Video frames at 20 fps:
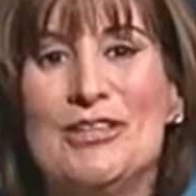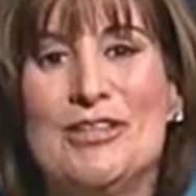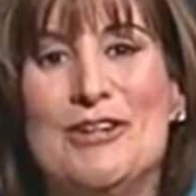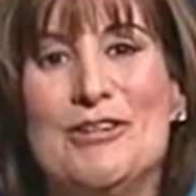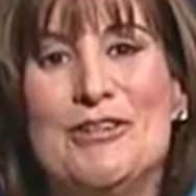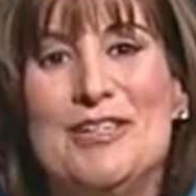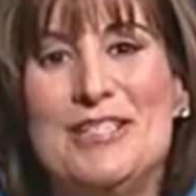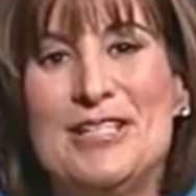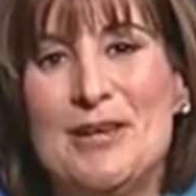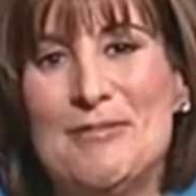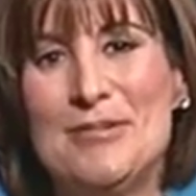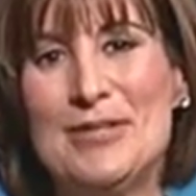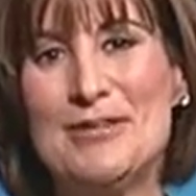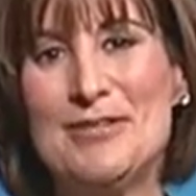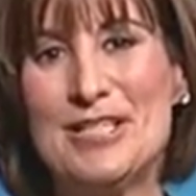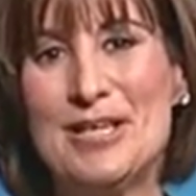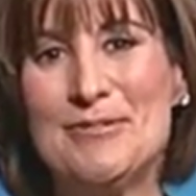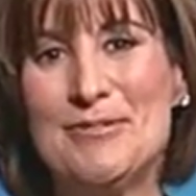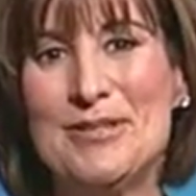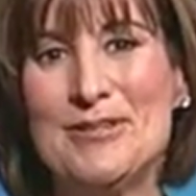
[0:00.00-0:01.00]
go to
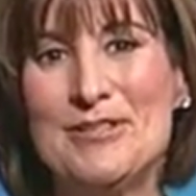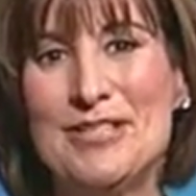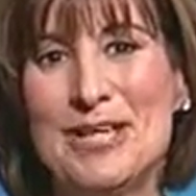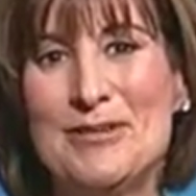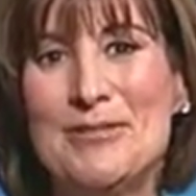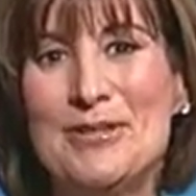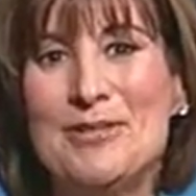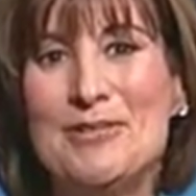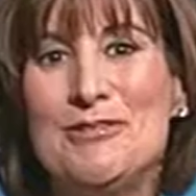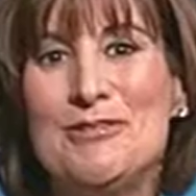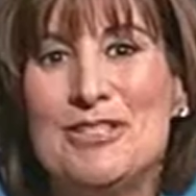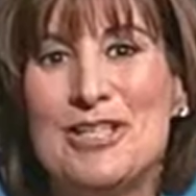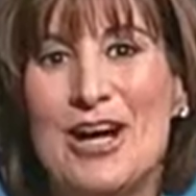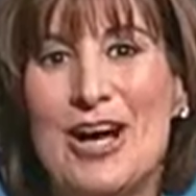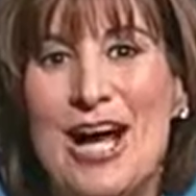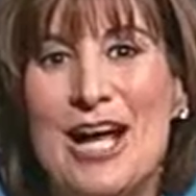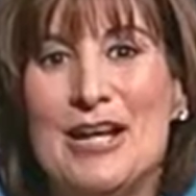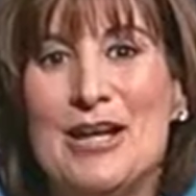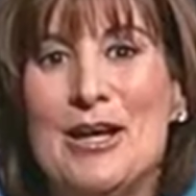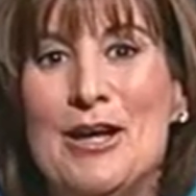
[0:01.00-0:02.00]

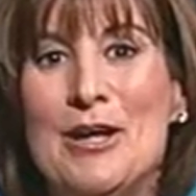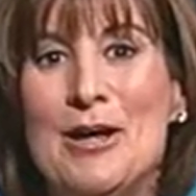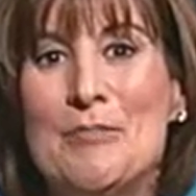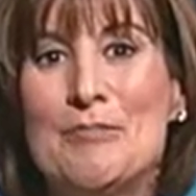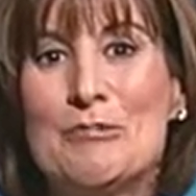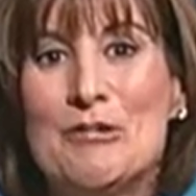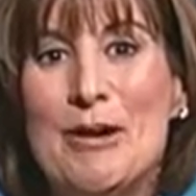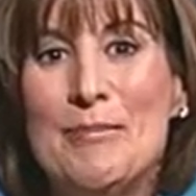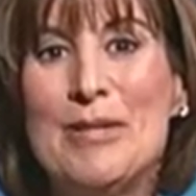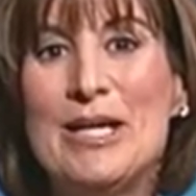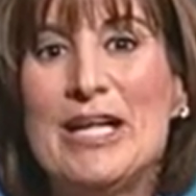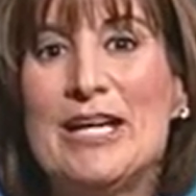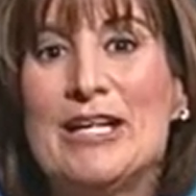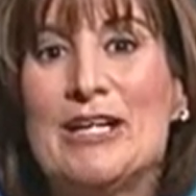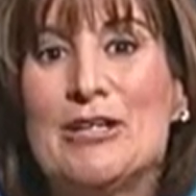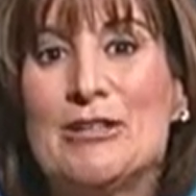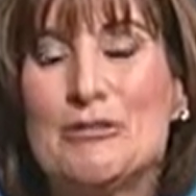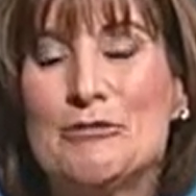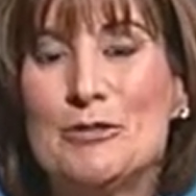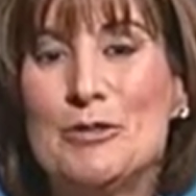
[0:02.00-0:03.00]

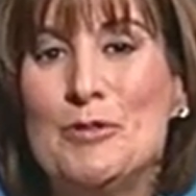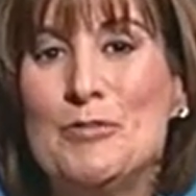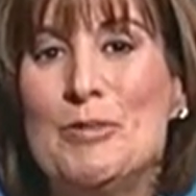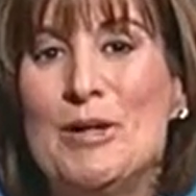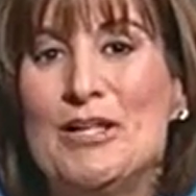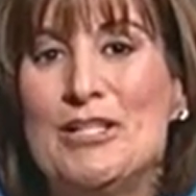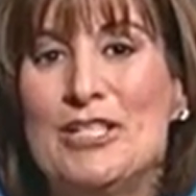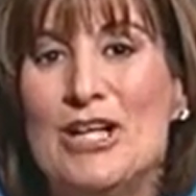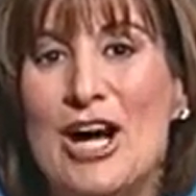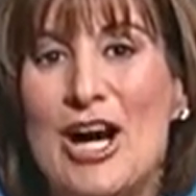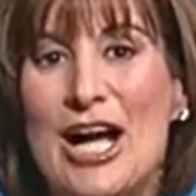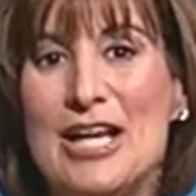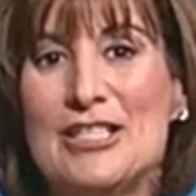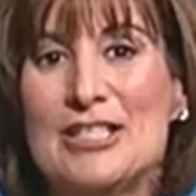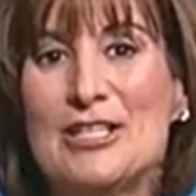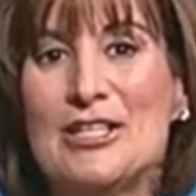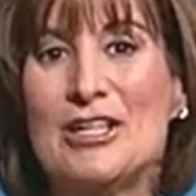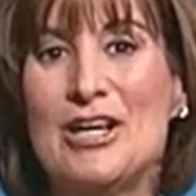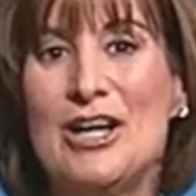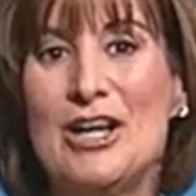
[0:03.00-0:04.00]

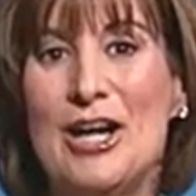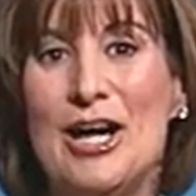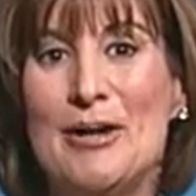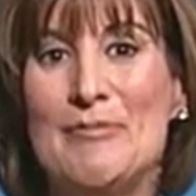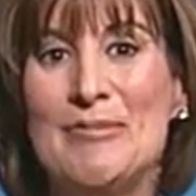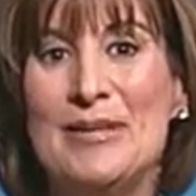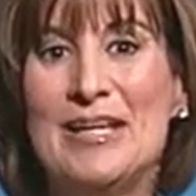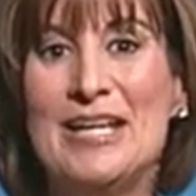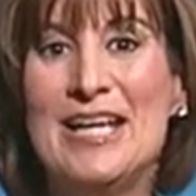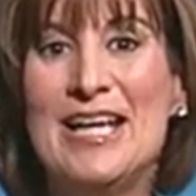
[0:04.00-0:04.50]
www.praemiagroup.com.